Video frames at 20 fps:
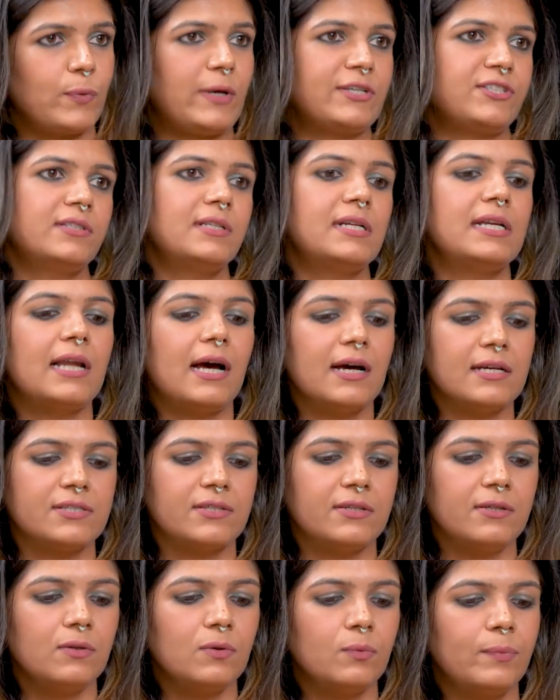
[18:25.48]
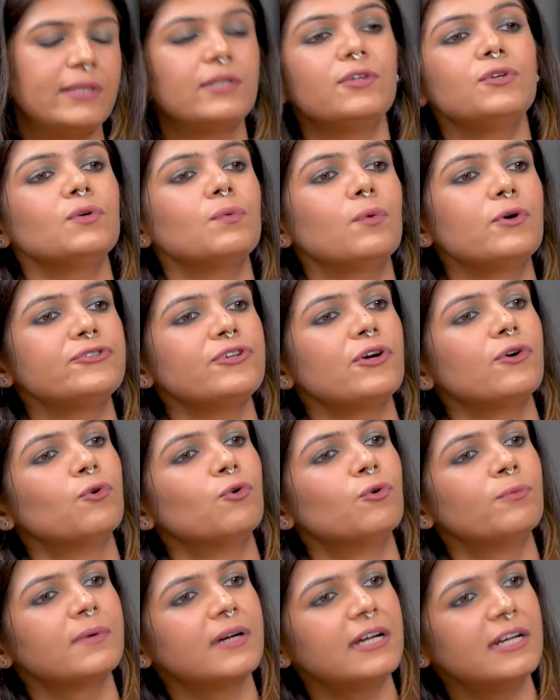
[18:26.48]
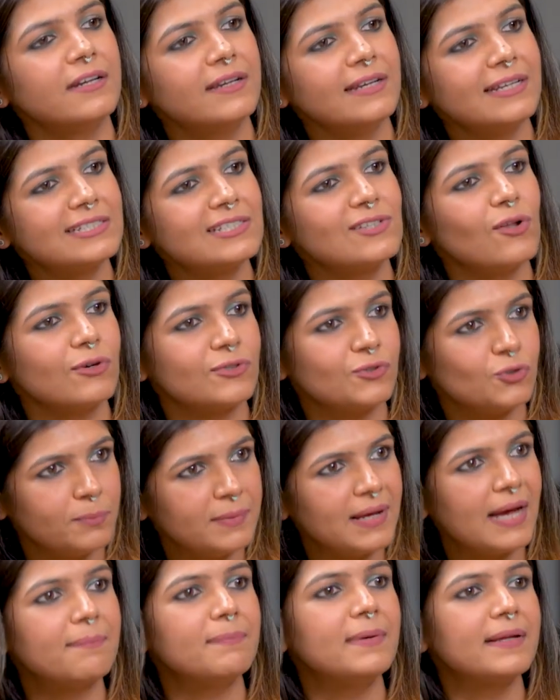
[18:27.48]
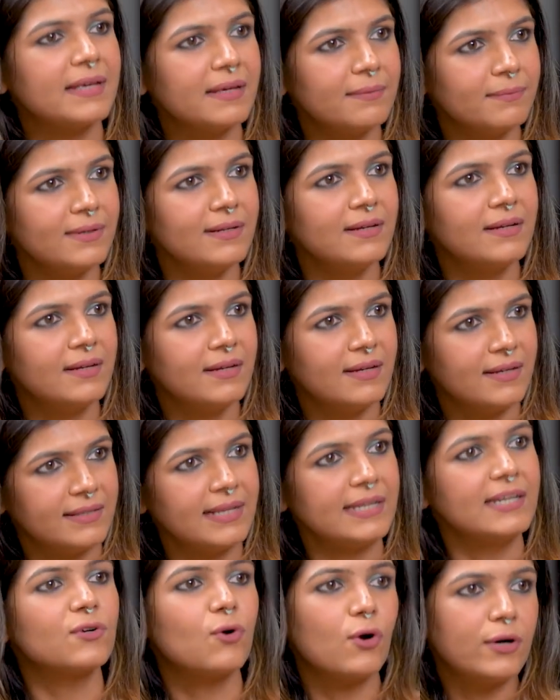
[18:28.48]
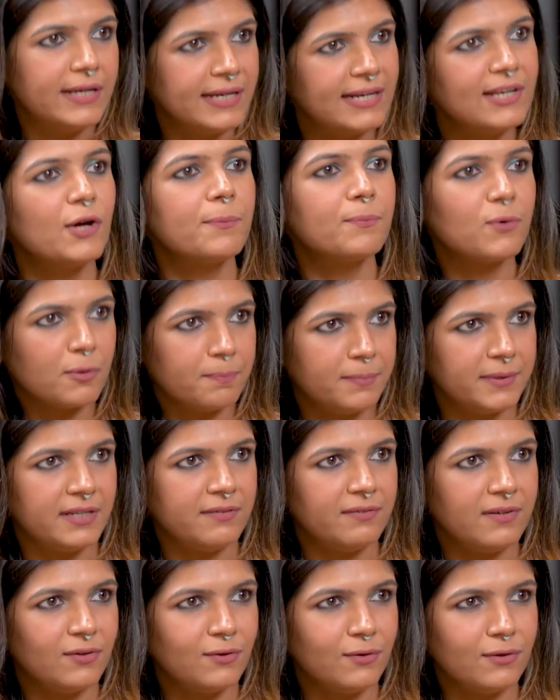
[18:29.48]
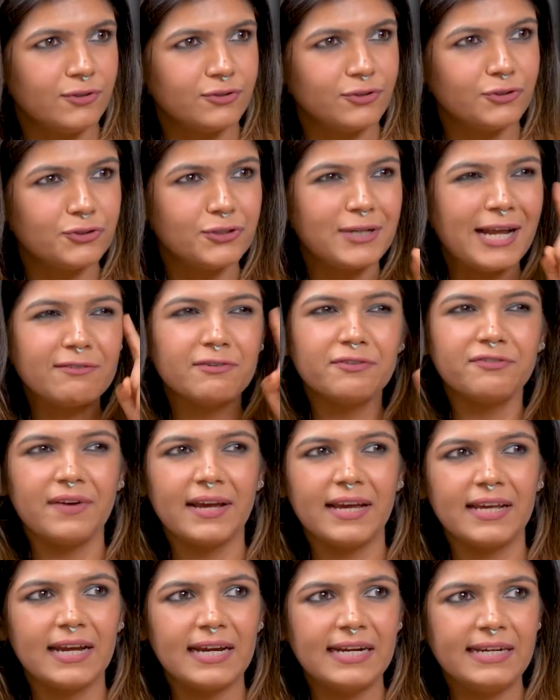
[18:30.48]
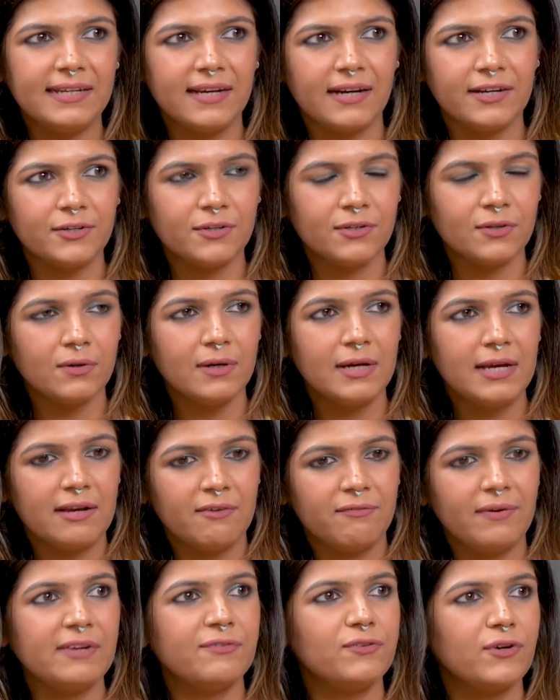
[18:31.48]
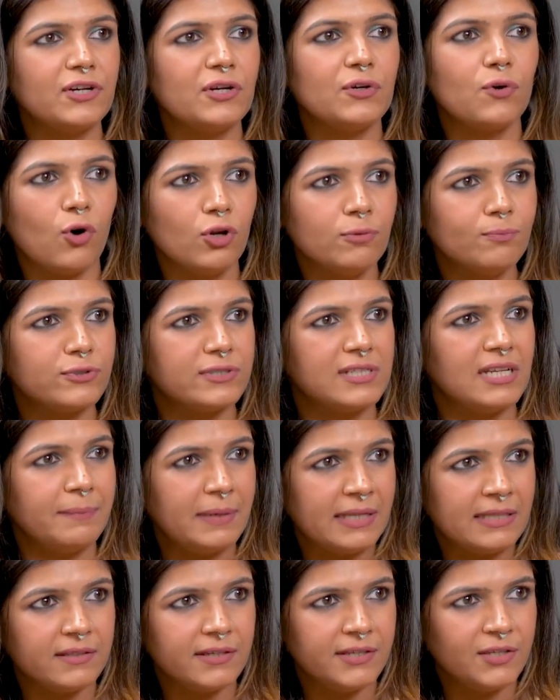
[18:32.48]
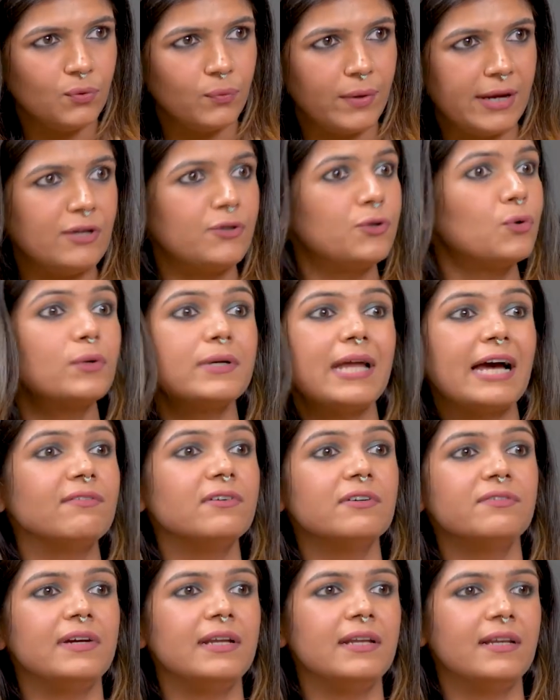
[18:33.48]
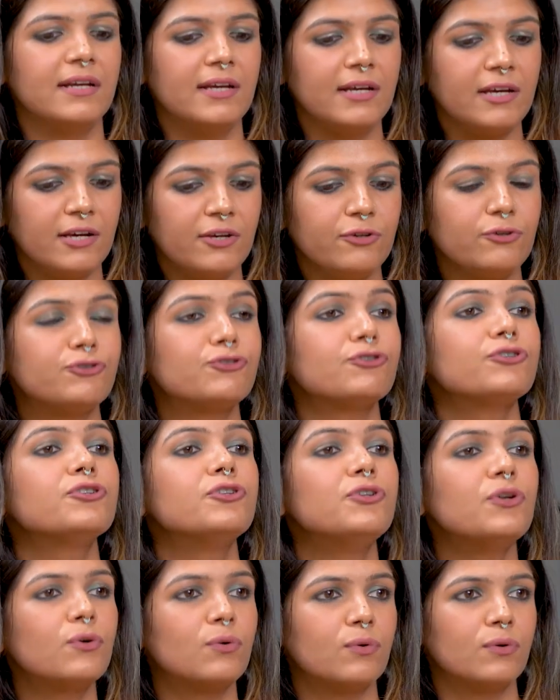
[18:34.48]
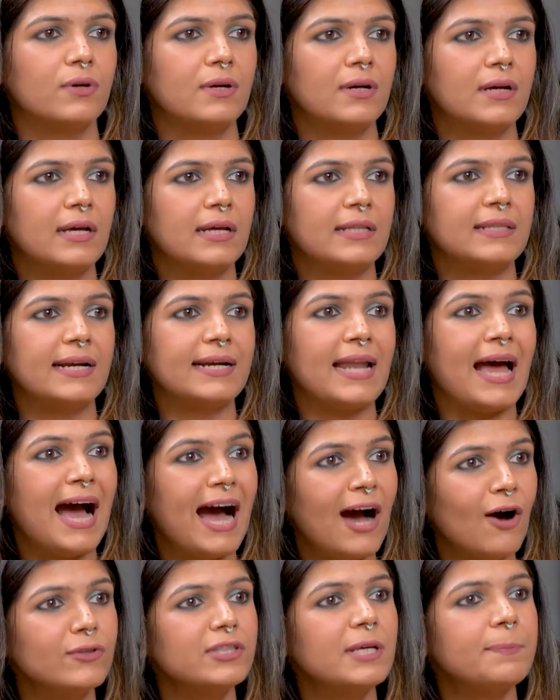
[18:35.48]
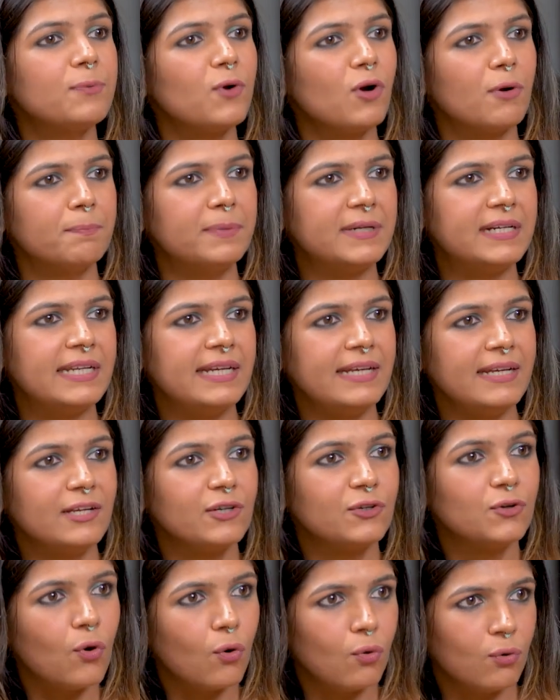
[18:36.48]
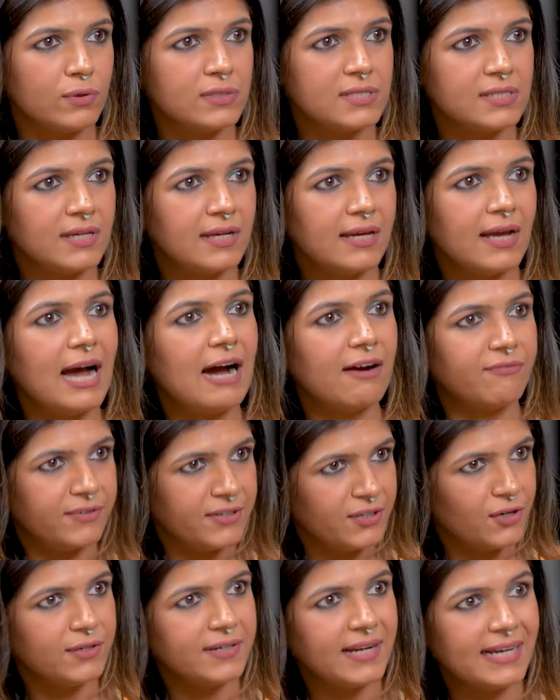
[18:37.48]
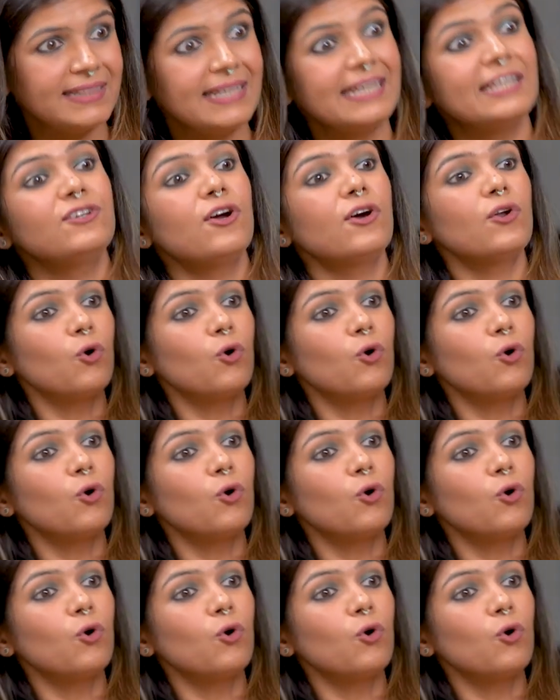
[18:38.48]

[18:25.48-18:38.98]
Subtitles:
question will ask you whether you want your home country's laws to be applicable. Then accordingly, your property will go. So you should have a fair idea, If you're a non-Muslim in the UAE, you don't have a will, you should know that how the property goes after your death in your